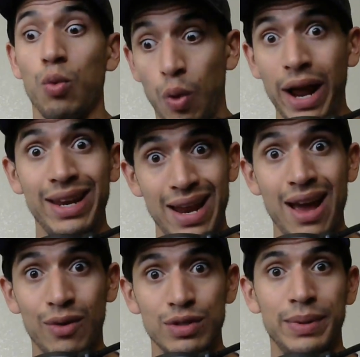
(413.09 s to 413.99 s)
right
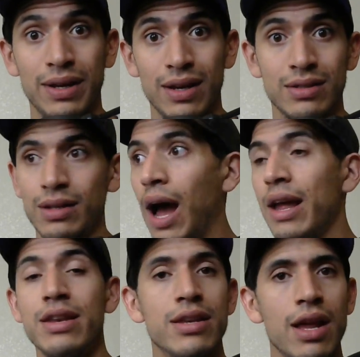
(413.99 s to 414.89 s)
now is because
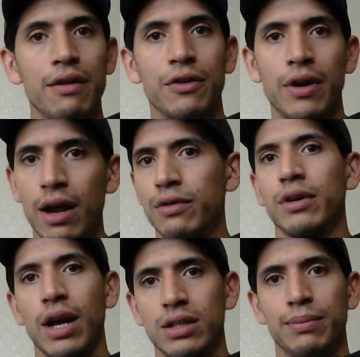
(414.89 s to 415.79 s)
I never ever
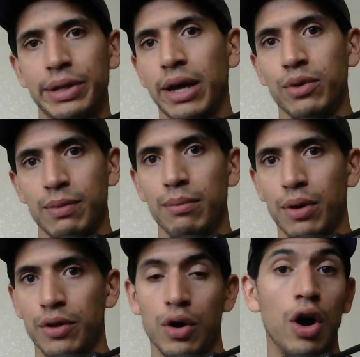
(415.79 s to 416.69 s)
got to play with my
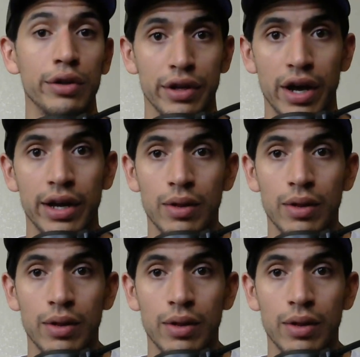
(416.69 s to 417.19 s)
brother online.